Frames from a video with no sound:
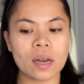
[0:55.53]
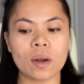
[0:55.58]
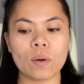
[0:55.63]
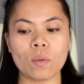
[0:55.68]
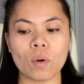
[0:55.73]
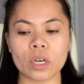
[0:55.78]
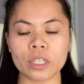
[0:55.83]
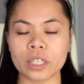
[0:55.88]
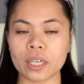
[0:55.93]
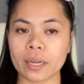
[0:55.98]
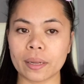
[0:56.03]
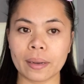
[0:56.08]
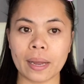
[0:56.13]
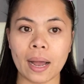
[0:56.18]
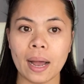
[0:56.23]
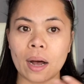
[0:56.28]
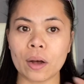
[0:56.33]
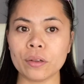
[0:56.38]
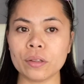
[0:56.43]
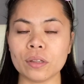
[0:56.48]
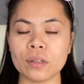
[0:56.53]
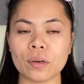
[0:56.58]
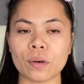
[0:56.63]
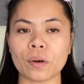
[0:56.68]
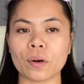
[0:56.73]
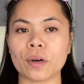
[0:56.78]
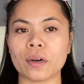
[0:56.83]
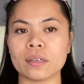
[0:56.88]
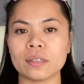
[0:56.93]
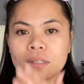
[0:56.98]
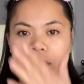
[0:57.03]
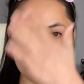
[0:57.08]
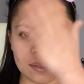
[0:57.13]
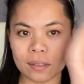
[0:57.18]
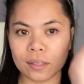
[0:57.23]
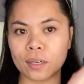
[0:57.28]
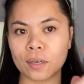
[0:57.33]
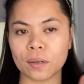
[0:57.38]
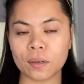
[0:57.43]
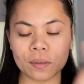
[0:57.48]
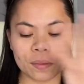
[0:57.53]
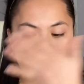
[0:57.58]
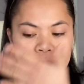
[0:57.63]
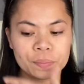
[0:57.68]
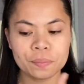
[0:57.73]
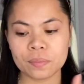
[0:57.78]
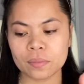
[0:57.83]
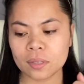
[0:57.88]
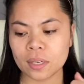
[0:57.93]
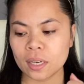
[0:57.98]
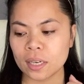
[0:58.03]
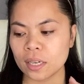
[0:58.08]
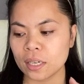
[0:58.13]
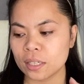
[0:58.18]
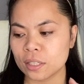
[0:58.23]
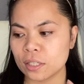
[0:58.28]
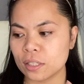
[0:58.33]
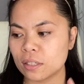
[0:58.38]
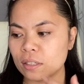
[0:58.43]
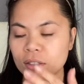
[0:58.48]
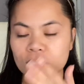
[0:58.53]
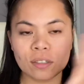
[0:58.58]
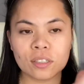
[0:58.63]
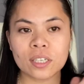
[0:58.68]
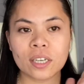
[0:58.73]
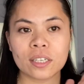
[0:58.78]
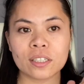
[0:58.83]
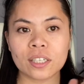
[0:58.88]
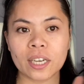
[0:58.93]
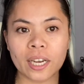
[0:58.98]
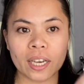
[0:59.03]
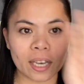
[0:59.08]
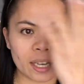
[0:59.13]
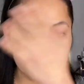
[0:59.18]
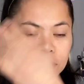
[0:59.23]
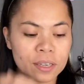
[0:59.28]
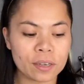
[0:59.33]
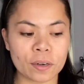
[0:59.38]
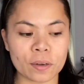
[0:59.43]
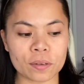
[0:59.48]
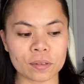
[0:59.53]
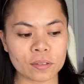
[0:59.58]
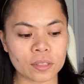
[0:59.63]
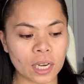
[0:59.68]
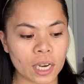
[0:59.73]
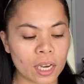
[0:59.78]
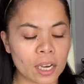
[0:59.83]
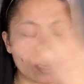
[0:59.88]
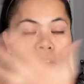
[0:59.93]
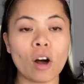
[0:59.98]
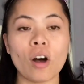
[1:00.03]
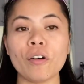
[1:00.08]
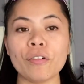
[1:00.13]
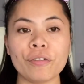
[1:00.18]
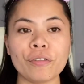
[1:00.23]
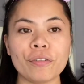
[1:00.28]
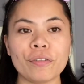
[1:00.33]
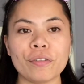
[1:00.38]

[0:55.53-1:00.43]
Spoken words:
wash it out, or you know, take it off